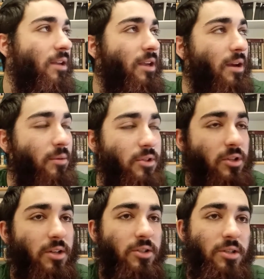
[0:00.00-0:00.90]
and we
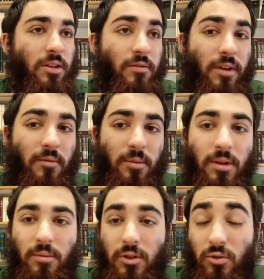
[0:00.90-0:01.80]
judge each other favorably
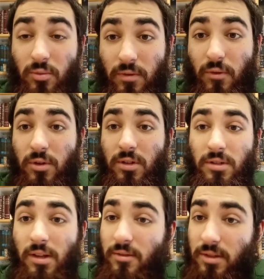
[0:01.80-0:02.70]
and we force
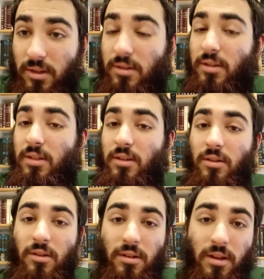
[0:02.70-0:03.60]
ourselves to see the
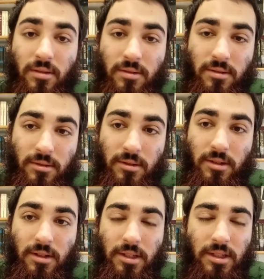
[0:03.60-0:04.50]
good in others,
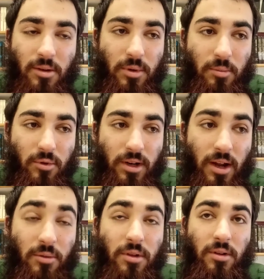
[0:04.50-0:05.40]
then we bring
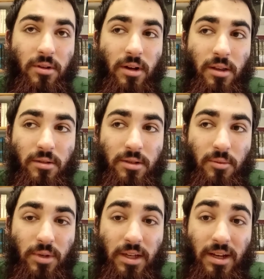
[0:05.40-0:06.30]
out the good in others and
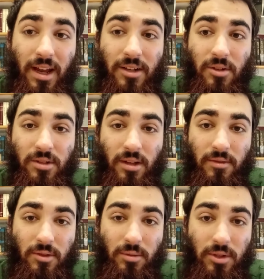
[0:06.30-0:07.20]
we connect
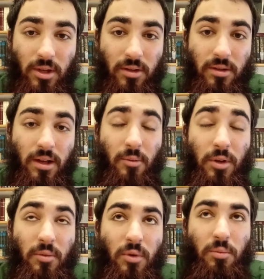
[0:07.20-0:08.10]
ourselves to each other and
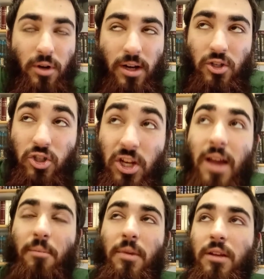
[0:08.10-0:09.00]
we bring
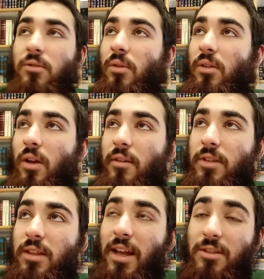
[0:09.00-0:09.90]
Hashem into our lives,
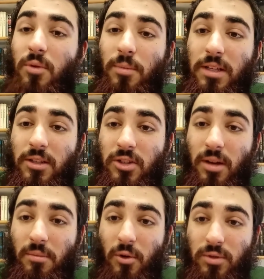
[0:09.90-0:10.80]
and that's what makes
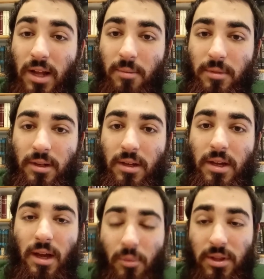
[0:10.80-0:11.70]
Hashem most happy.
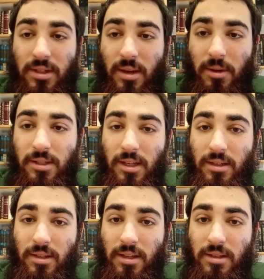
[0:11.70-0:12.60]
And what the Tzemach Tzedek
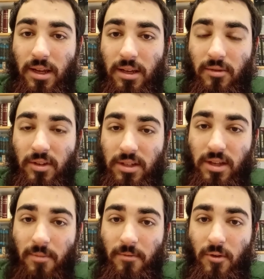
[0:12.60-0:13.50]
says, take it even a
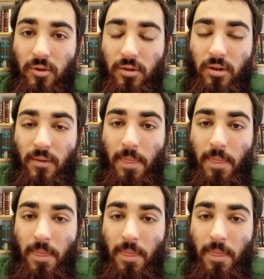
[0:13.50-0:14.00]
step further,